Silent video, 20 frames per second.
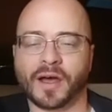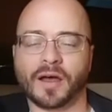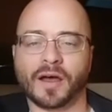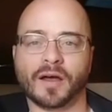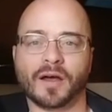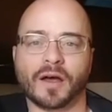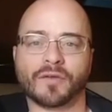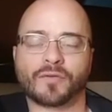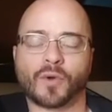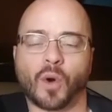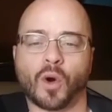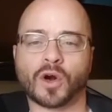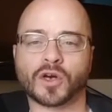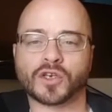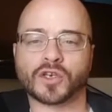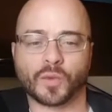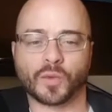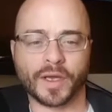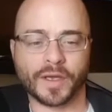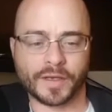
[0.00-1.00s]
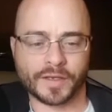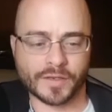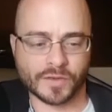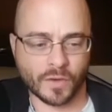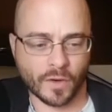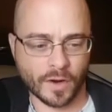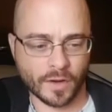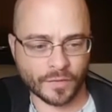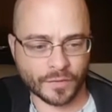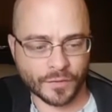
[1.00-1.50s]
of course, we
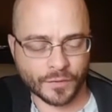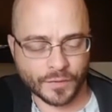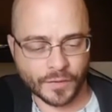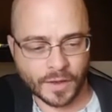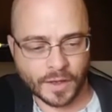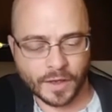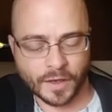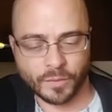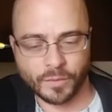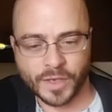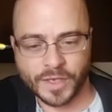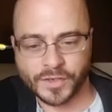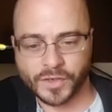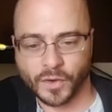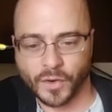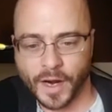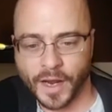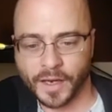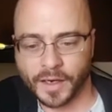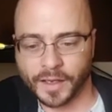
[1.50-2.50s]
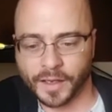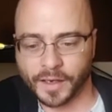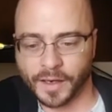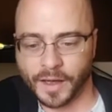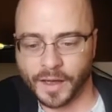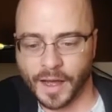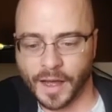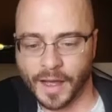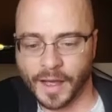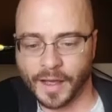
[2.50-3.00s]
sort of
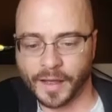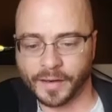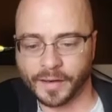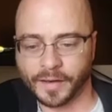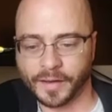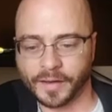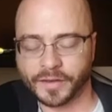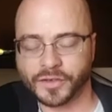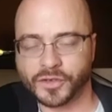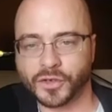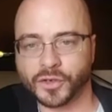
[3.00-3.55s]
commiserated on